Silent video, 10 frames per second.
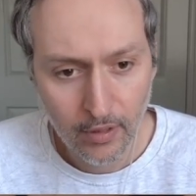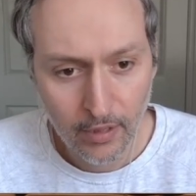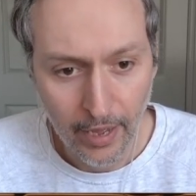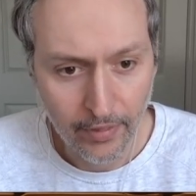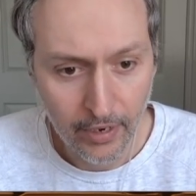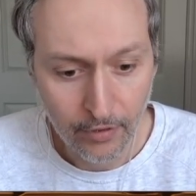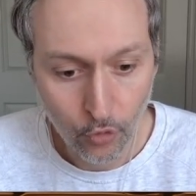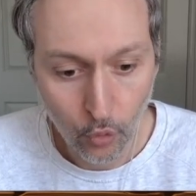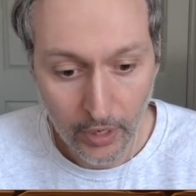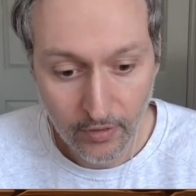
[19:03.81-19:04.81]
and then if
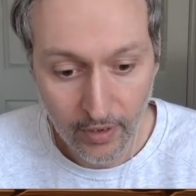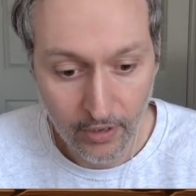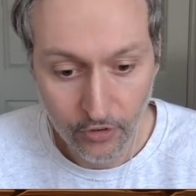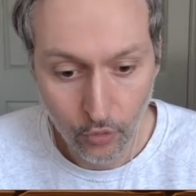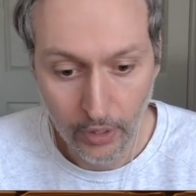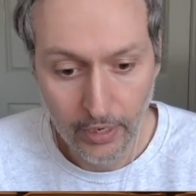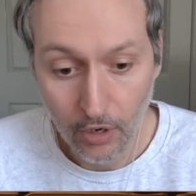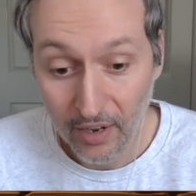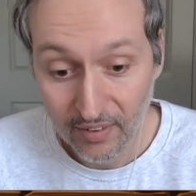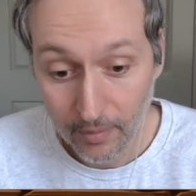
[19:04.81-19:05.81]
queen takes queen,
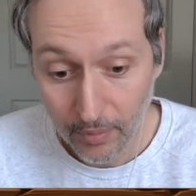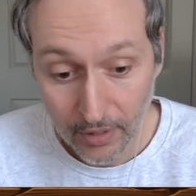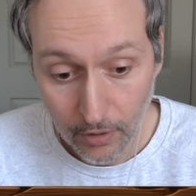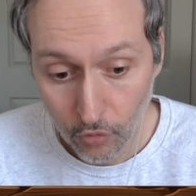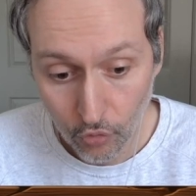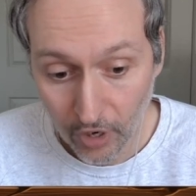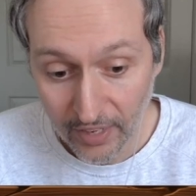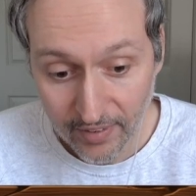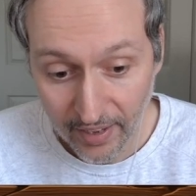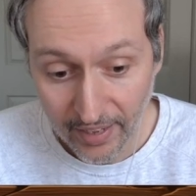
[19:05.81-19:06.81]
I simply
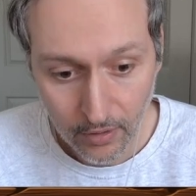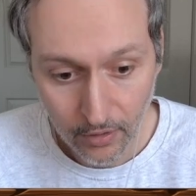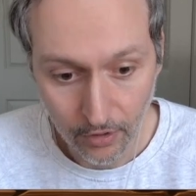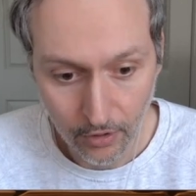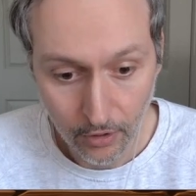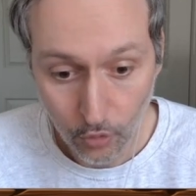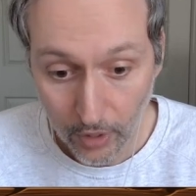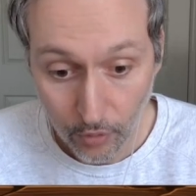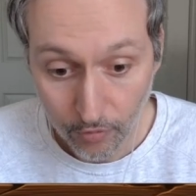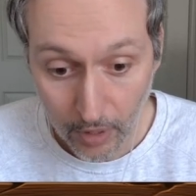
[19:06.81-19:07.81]
retake the queen
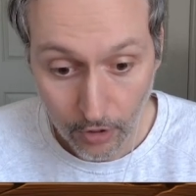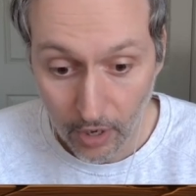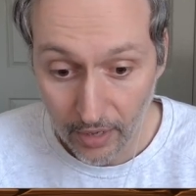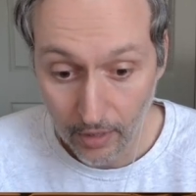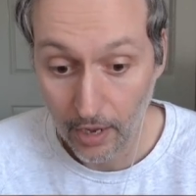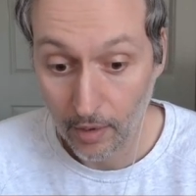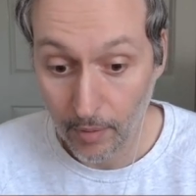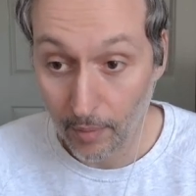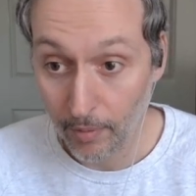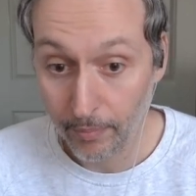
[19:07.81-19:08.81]
with my knight and I'm
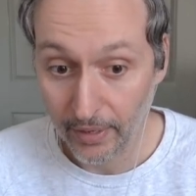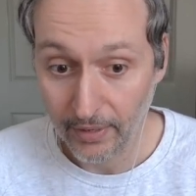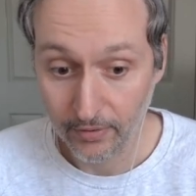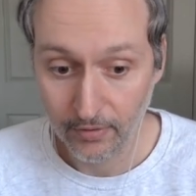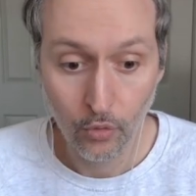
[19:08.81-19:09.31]
up a piece.